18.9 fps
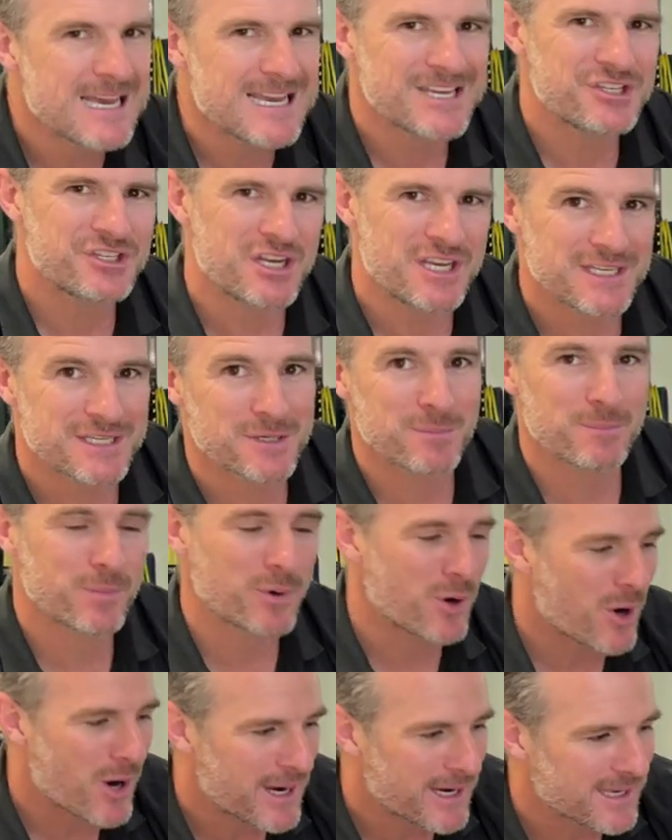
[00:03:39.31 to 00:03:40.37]
She's
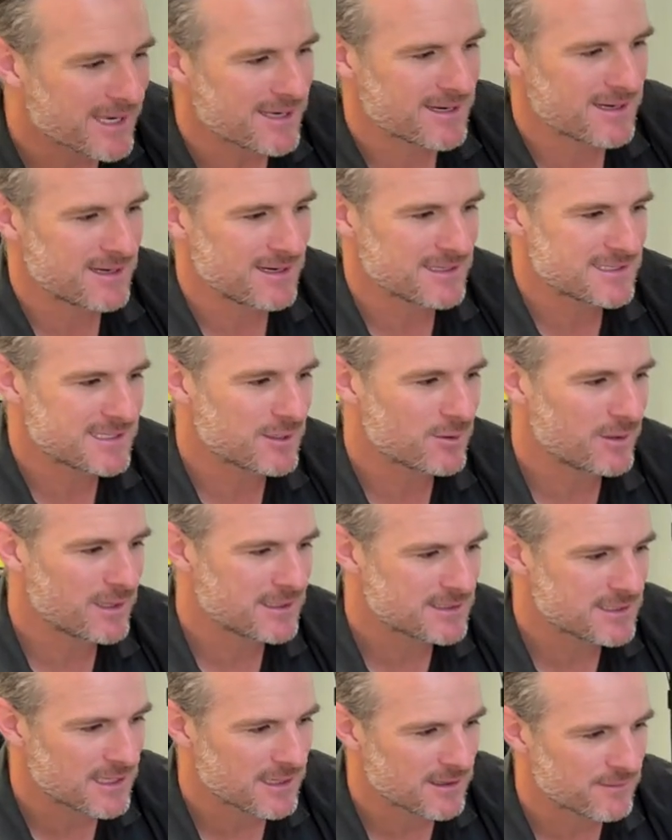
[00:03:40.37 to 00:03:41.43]
combining it in a single
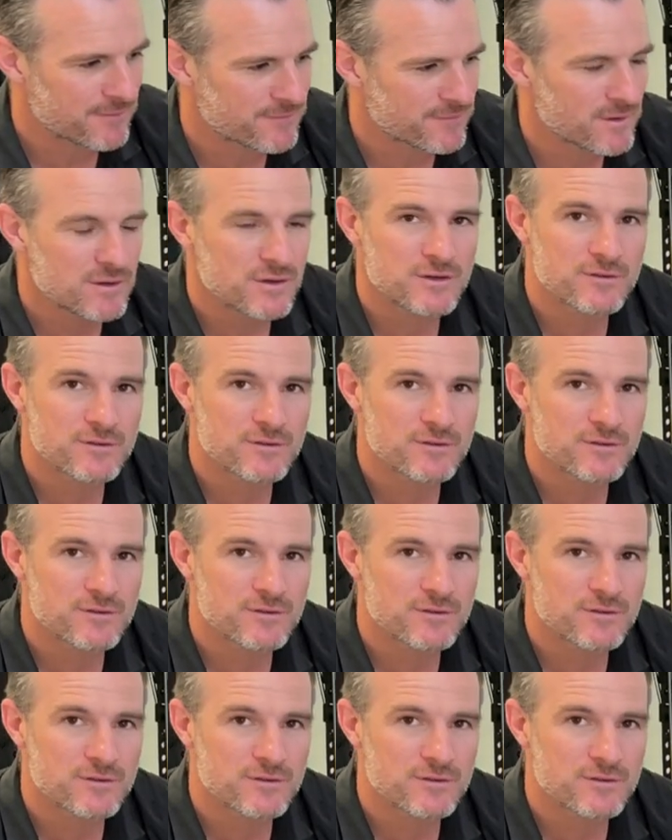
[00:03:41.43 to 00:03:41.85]
leg deadlift